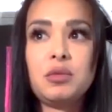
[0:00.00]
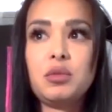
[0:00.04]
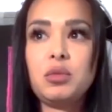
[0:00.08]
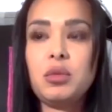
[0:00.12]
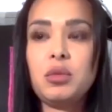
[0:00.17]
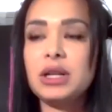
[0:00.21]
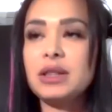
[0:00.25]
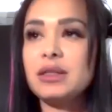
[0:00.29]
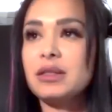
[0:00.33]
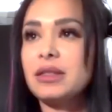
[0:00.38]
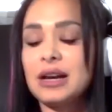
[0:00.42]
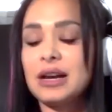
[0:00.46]

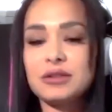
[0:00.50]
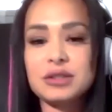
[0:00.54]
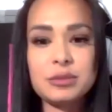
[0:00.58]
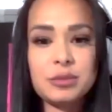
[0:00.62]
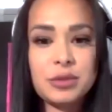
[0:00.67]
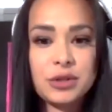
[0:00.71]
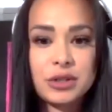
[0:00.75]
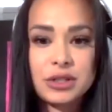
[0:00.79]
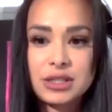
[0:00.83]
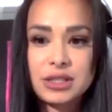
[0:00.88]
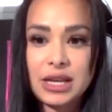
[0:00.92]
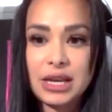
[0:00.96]

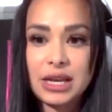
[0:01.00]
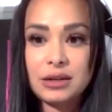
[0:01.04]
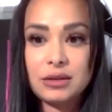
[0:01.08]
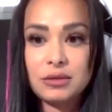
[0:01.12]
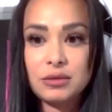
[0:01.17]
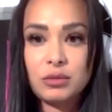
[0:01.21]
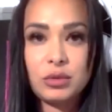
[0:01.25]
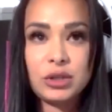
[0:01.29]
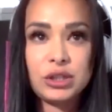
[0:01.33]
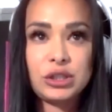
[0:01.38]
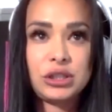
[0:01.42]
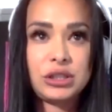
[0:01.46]
1000%
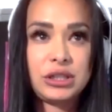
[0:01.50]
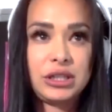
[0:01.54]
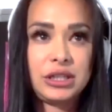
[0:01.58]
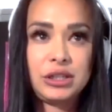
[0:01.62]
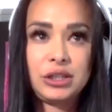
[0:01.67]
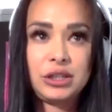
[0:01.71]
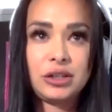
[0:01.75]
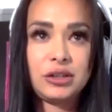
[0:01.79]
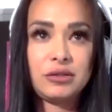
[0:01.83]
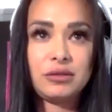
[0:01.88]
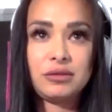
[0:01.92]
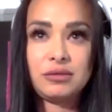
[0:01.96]
which in
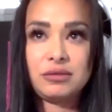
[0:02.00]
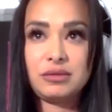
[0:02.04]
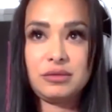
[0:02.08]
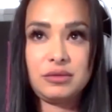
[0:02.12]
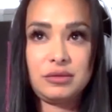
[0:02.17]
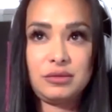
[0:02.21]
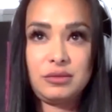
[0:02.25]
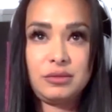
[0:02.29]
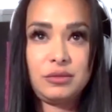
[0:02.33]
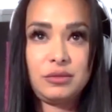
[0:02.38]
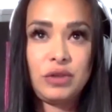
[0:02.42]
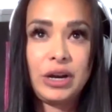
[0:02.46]
your
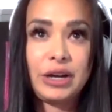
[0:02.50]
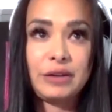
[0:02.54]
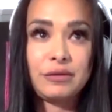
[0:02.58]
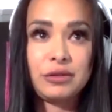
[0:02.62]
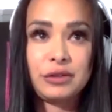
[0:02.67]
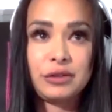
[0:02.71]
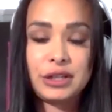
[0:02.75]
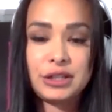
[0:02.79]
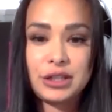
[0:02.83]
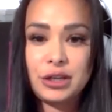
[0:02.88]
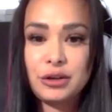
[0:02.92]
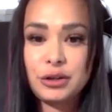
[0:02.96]
rightfully
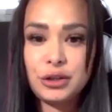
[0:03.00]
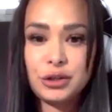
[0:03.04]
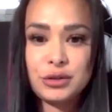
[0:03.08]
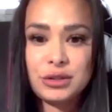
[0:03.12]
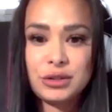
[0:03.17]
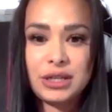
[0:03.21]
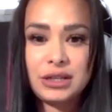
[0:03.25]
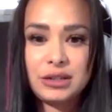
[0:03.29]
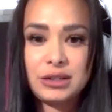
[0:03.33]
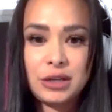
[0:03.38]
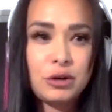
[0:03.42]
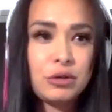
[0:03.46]
so you said
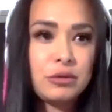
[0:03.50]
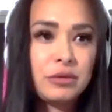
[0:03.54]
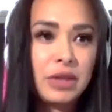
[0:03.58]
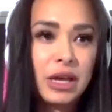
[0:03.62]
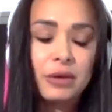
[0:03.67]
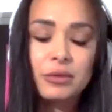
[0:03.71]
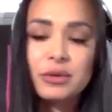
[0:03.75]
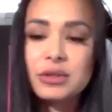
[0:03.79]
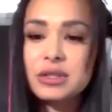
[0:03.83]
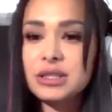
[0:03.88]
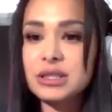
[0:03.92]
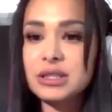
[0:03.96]
no that
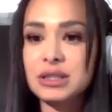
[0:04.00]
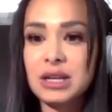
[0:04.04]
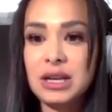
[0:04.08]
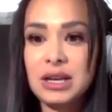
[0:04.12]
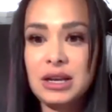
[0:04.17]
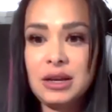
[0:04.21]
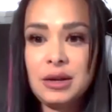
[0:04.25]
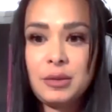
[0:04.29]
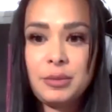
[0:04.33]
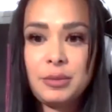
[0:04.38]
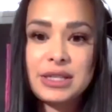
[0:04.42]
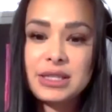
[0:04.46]
was
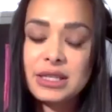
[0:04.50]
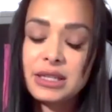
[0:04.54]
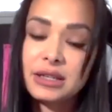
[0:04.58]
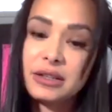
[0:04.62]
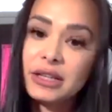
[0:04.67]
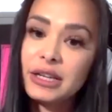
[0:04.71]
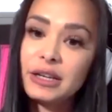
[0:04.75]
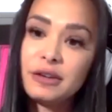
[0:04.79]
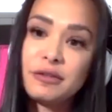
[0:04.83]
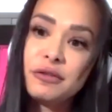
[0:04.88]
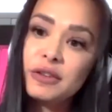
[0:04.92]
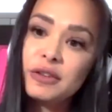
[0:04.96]
basically a
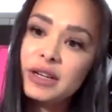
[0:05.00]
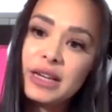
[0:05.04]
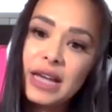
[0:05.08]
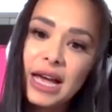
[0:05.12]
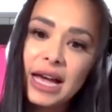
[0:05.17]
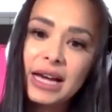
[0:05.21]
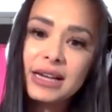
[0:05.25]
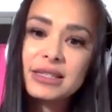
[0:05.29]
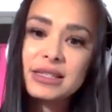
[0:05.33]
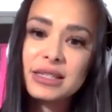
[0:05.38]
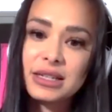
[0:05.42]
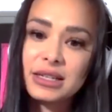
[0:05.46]
freak
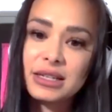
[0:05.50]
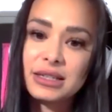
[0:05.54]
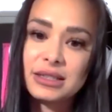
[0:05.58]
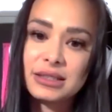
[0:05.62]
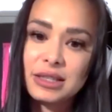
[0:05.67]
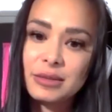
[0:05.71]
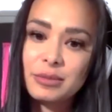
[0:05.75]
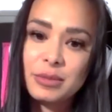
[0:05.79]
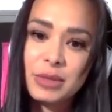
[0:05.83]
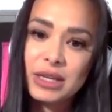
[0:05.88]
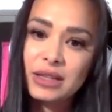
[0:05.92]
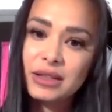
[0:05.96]
accident
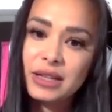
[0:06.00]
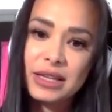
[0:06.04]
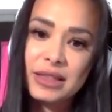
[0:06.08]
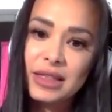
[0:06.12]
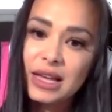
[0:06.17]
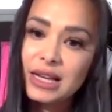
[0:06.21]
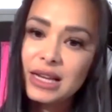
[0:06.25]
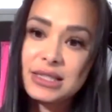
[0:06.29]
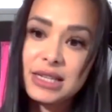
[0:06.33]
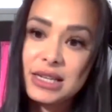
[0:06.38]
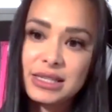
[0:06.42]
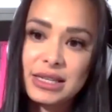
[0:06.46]
something like that
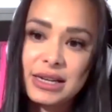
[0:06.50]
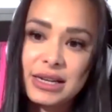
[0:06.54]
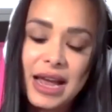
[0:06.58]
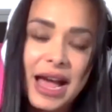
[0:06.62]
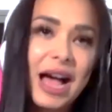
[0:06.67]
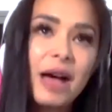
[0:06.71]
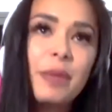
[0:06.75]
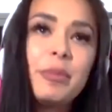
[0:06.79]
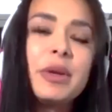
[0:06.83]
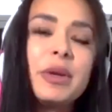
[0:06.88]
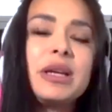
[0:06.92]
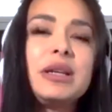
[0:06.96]
doesn't
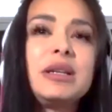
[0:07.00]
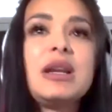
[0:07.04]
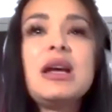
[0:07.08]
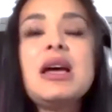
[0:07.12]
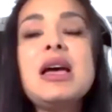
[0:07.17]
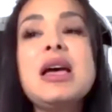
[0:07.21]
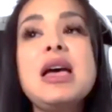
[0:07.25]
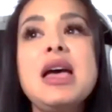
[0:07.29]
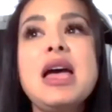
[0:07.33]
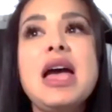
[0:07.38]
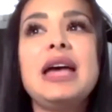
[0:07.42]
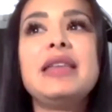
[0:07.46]
happen
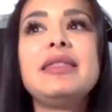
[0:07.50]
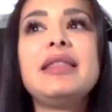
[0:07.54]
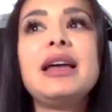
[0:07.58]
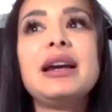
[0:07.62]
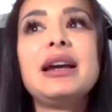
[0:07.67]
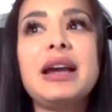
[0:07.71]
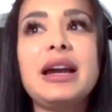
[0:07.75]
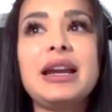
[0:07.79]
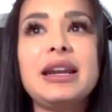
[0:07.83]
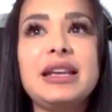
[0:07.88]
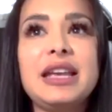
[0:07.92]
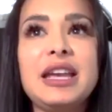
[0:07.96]
and that
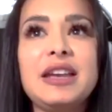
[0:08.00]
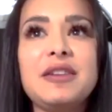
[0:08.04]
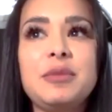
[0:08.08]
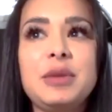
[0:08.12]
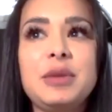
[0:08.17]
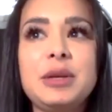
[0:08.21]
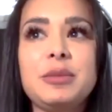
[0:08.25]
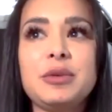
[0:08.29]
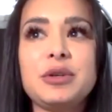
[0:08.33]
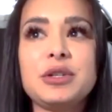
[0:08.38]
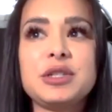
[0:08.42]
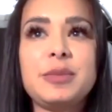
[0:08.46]
kind of gave me
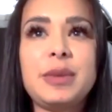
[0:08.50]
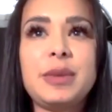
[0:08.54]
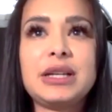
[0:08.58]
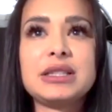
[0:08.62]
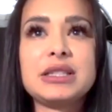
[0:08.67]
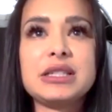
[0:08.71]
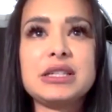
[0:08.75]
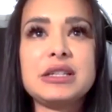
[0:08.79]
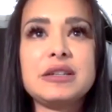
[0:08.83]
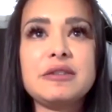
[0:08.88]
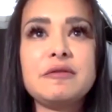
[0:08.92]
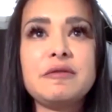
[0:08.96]

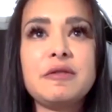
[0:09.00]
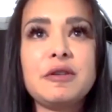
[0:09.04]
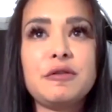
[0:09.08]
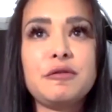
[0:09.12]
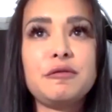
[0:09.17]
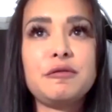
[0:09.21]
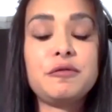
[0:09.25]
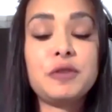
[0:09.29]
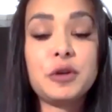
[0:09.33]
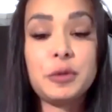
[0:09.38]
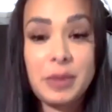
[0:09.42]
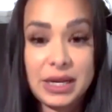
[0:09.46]
perspective
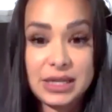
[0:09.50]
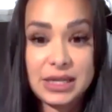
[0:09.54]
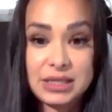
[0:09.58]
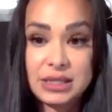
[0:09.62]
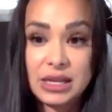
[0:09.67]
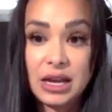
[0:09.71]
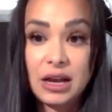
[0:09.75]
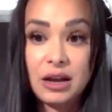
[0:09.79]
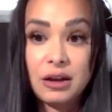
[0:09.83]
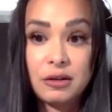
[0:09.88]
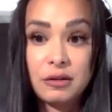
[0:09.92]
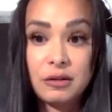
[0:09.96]
for
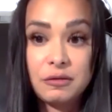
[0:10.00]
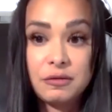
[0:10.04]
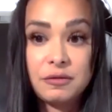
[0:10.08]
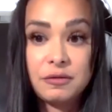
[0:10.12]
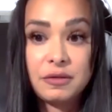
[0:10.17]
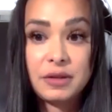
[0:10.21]
myself